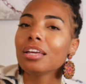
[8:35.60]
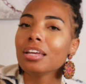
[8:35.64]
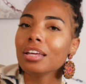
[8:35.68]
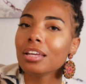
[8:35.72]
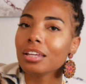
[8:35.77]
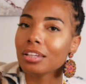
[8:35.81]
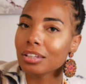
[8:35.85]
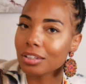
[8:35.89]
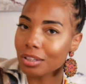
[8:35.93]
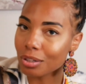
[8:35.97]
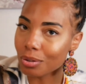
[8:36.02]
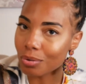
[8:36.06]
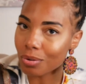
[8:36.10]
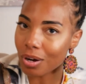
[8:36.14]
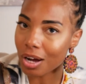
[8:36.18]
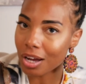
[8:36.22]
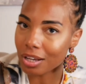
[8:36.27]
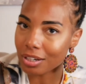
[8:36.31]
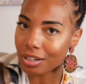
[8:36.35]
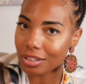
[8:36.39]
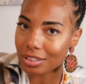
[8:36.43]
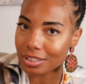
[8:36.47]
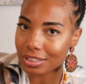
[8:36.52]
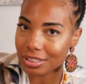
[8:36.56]
you
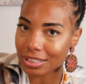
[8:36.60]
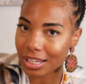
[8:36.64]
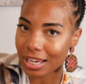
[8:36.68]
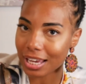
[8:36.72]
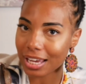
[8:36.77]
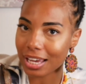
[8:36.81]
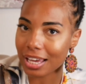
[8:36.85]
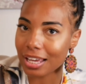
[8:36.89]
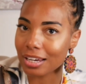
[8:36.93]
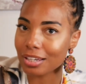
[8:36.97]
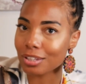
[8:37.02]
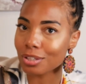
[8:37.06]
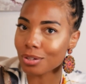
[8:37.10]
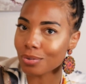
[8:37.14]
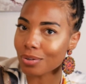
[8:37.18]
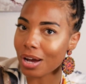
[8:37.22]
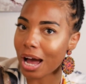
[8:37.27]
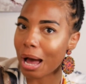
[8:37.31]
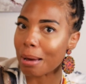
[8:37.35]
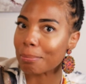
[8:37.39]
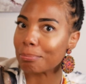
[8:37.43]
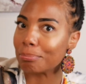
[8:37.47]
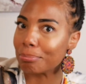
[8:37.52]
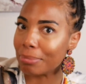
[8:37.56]
understand you
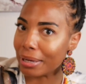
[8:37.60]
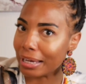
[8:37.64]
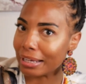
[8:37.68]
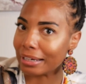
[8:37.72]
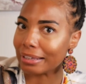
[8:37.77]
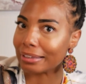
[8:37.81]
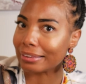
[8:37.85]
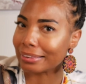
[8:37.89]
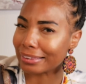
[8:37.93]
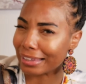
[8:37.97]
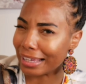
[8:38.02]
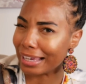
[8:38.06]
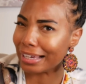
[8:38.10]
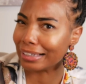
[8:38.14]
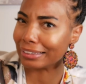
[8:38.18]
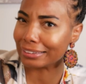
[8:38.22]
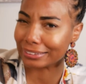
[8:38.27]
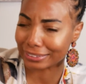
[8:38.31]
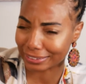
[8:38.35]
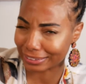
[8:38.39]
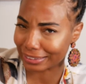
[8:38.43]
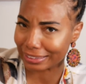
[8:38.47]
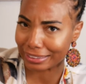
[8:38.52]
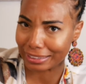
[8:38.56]
got better
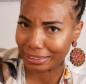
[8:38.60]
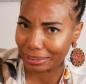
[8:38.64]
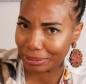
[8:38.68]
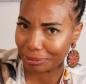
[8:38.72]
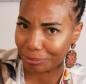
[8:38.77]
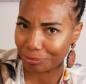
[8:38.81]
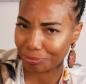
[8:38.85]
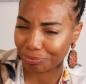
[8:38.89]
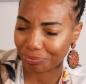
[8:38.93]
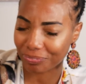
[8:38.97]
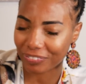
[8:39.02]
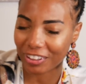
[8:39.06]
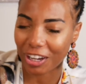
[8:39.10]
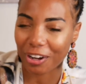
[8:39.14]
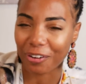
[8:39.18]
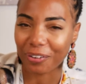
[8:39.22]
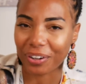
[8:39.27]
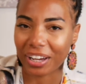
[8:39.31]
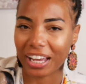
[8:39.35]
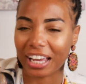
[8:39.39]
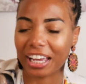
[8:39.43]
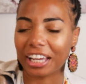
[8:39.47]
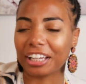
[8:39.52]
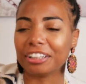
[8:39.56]
things to do,
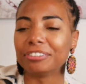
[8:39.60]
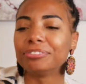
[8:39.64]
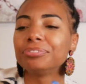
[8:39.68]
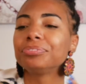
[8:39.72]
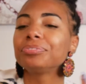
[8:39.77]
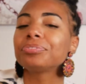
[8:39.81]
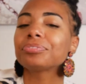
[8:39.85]
okay?